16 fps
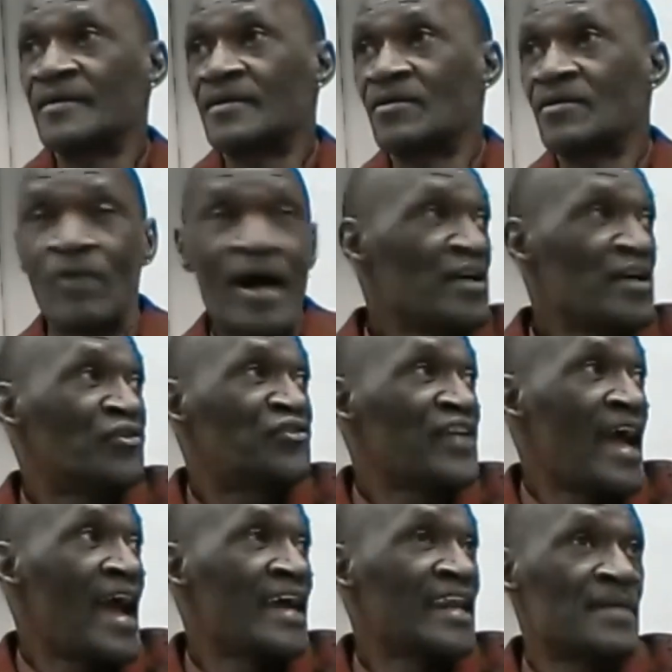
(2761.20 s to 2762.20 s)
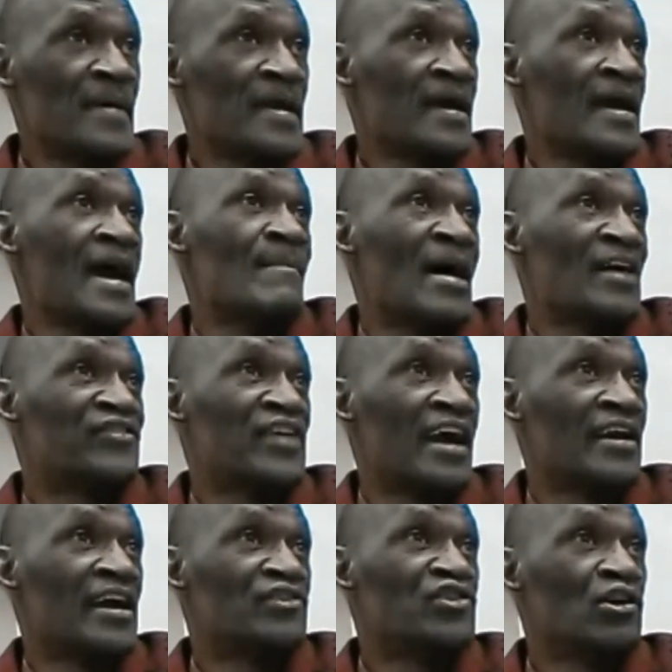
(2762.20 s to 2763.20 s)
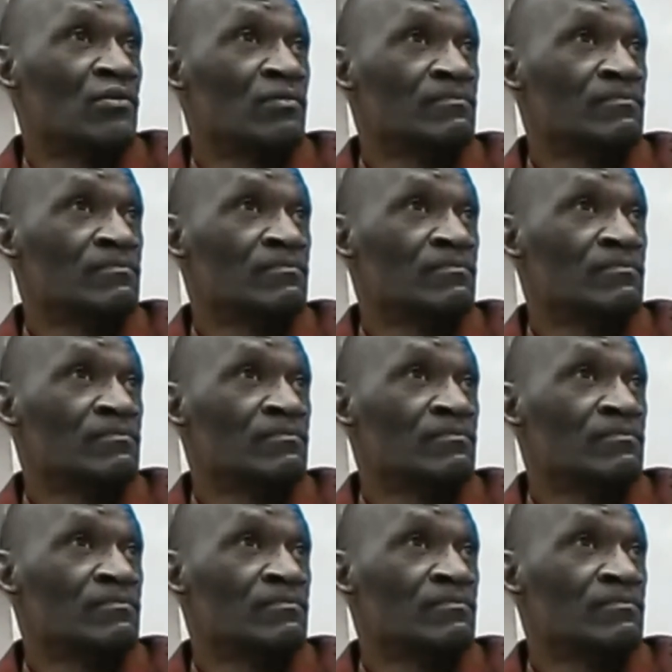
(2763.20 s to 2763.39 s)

Why are you staring at me? Am I staring at you?